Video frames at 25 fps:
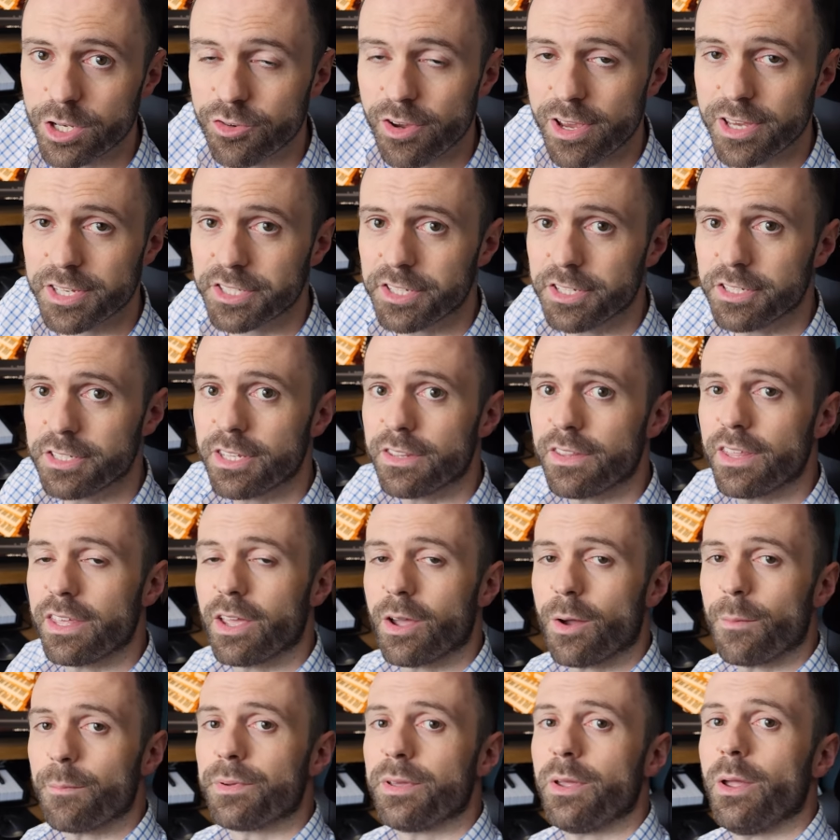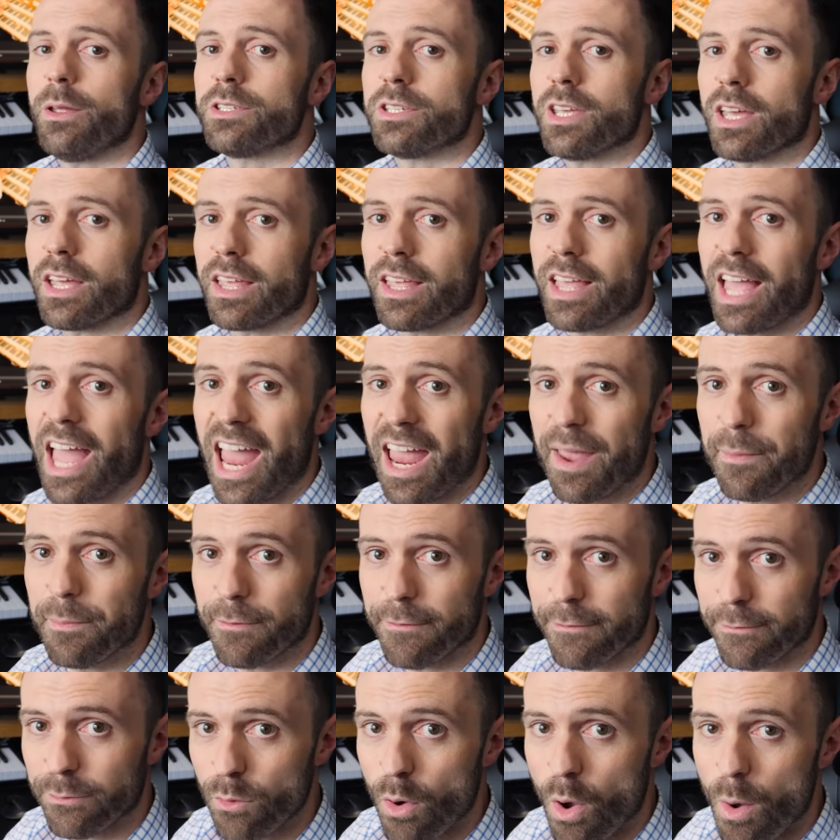interested, the computer came
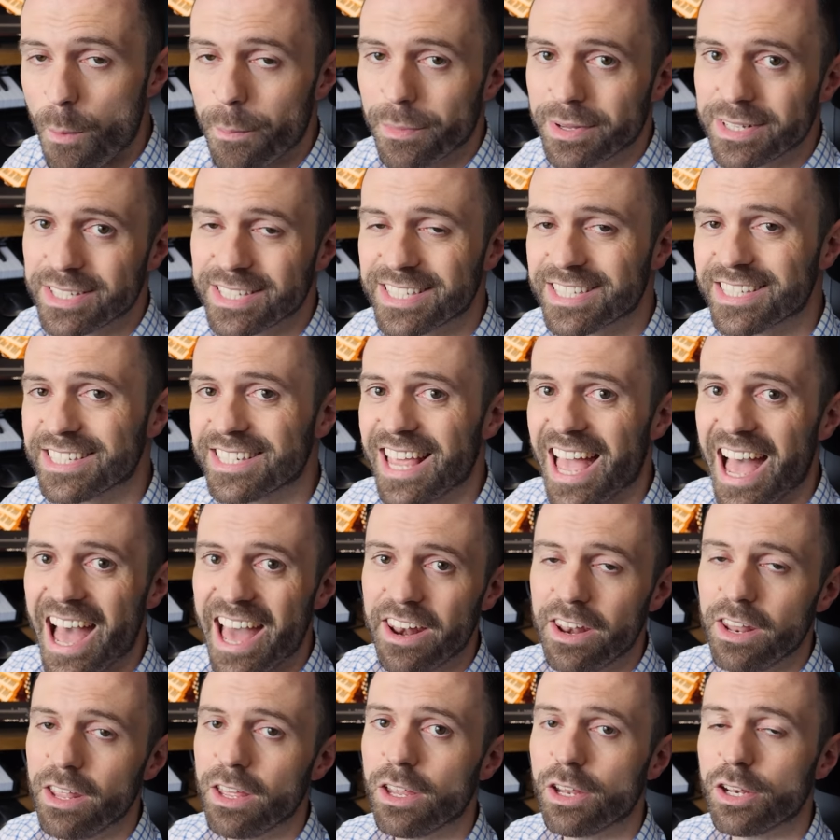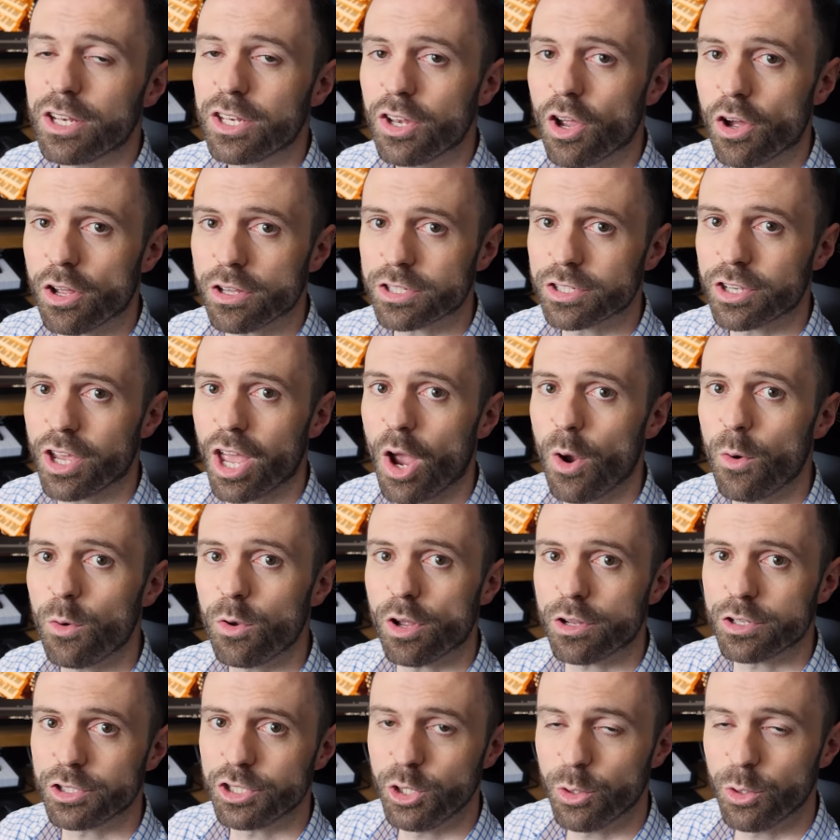from scan.co.uk.